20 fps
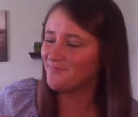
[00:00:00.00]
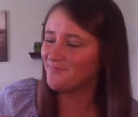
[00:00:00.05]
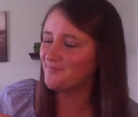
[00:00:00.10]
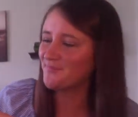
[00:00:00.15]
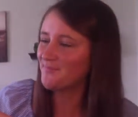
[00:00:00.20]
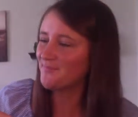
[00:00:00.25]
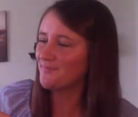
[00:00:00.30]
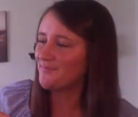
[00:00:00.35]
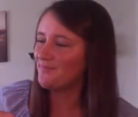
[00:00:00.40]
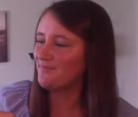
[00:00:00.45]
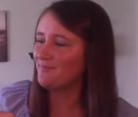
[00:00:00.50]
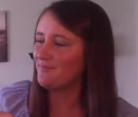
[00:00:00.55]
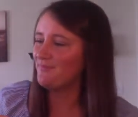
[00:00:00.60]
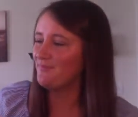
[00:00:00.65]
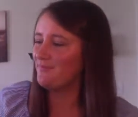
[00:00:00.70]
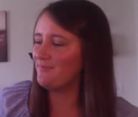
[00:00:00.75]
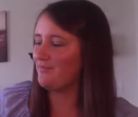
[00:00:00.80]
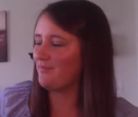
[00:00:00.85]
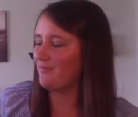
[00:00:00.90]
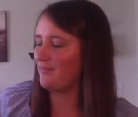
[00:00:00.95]

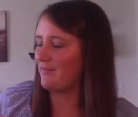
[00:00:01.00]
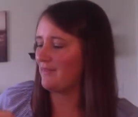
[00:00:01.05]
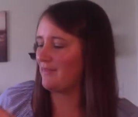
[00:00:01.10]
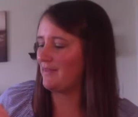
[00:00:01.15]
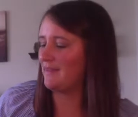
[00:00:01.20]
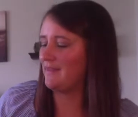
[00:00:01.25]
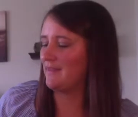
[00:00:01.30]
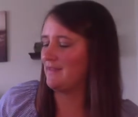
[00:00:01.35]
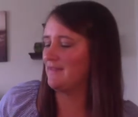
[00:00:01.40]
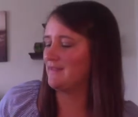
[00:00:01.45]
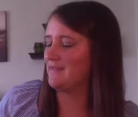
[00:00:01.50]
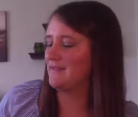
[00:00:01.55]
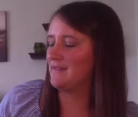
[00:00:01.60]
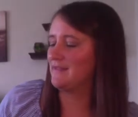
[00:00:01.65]
Nobody speaks.